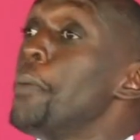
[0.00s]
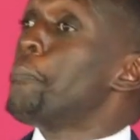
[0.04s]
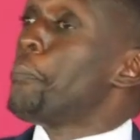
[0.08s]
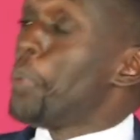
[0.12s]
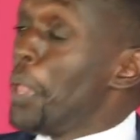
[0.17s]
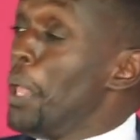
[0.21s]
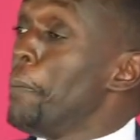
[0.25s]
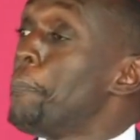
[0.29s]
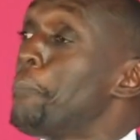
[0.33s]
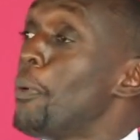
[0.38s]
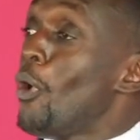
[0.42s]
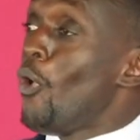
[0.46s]

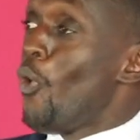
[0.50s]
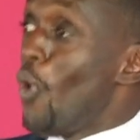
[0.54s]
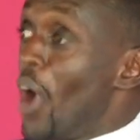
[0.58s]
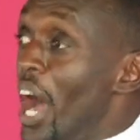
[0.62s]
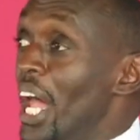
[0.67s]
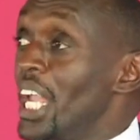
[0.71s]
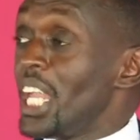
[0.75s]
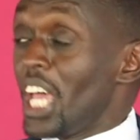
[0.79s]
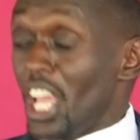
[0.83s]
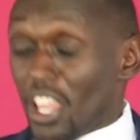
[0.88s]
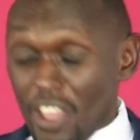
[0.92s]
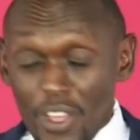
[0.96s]
people
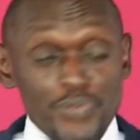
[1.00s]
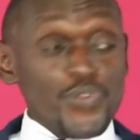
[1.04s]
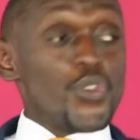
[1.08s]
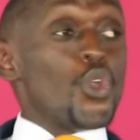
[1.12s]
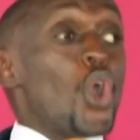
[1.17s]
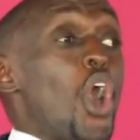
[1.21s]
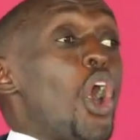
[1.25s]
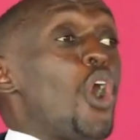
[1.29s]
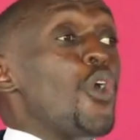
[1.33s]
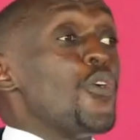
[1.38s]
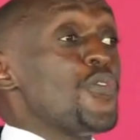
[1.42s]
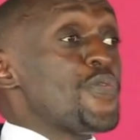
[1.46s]
wonder if
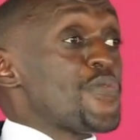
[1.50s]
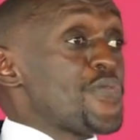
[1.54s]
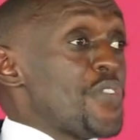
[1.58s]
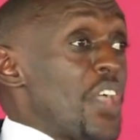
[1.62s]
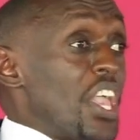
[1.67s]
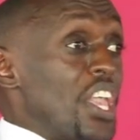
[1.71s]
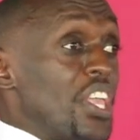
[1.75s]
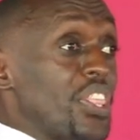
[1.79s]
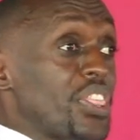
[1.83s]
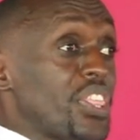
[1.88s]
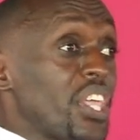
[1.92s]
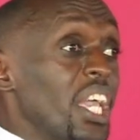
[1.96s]
you are of
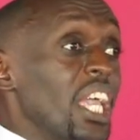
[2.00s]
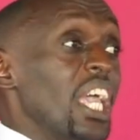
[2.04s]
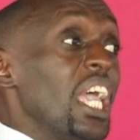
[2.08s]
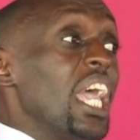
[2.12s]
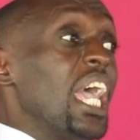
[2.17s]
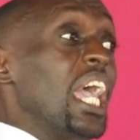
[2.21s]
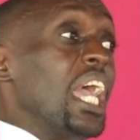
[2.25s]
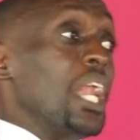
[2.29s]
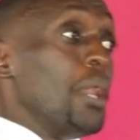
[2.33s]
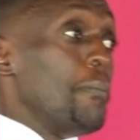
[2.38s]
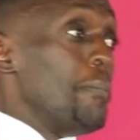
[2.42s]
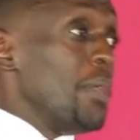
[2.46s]
faith.
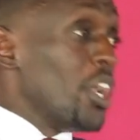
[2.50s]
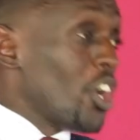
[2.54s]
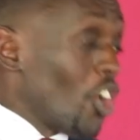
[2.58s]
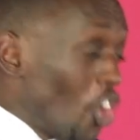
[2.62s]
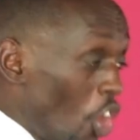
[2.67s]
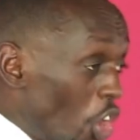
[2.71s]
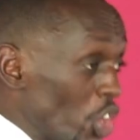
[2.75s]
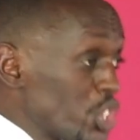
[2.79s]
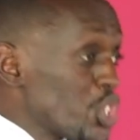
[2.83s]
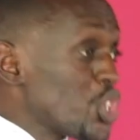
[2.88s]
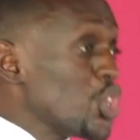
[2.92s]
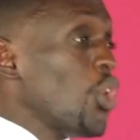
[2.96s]
And
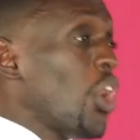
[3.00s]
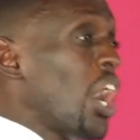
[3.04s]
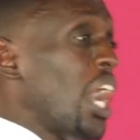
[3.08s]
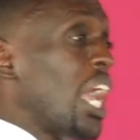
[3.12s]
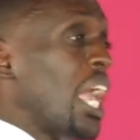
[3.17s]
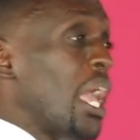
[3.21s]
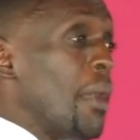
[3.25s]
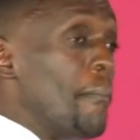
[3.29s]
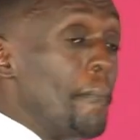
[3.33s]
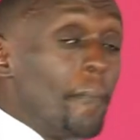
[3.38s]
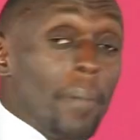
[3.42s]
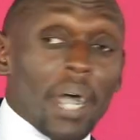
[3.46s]
because you
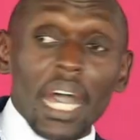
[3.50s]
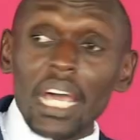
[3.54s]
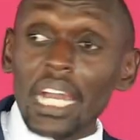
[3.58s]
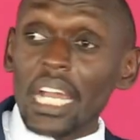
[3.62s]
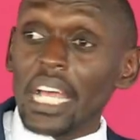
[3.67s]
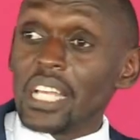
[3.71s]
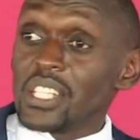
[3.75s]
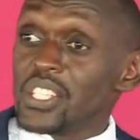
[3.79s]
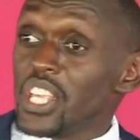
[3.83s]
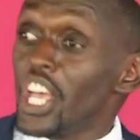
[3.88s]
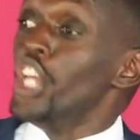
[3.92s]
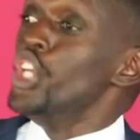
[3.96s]
are
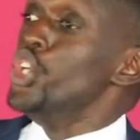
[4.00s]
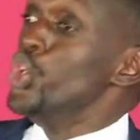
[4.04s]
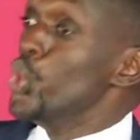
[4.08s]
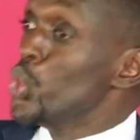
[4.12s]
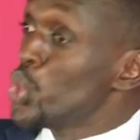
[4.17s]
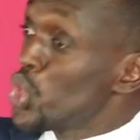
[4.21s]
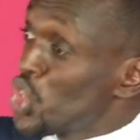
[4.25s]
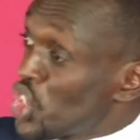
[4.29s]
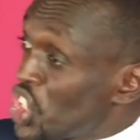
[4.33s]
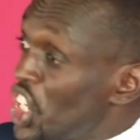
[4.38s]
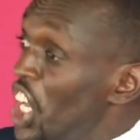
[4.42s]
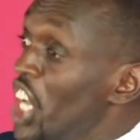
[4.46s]
embarrassed,
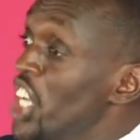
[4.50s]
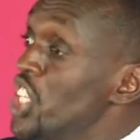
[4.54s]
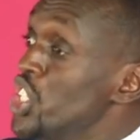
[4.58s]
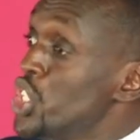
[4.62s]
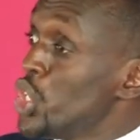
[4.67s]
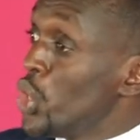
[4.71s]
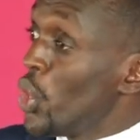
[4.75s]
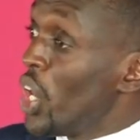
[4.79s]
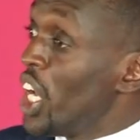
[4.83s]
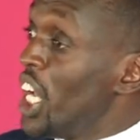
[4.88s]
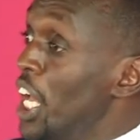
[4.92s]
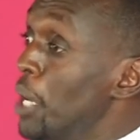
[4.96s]
you change
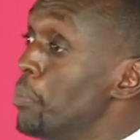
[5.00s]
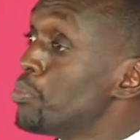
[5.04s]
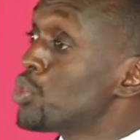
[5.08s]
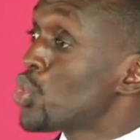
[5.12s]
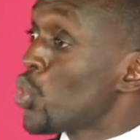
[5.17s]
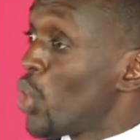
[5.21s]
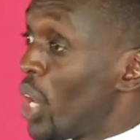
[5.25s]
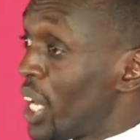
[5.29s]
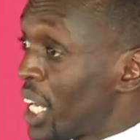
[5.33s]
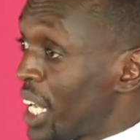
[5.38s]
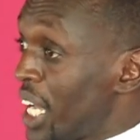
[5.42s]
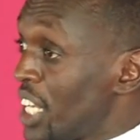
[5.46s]
your name
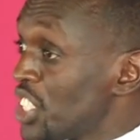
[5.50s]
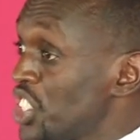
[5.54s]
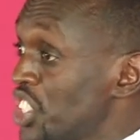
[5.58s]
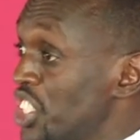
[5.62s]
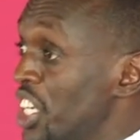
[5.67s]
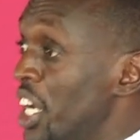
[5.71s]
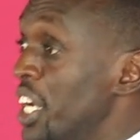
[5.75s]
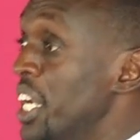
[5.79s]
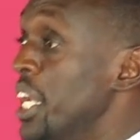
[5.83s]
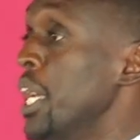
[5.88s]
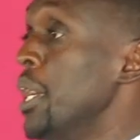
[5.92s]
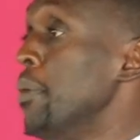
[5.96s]
to a
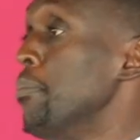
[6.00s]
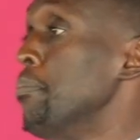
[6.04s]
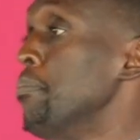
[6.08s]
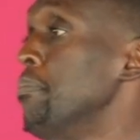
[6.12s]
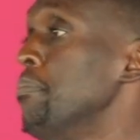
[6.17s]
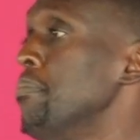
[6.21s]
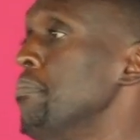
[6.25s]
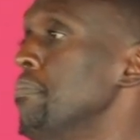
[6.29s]
Russian name.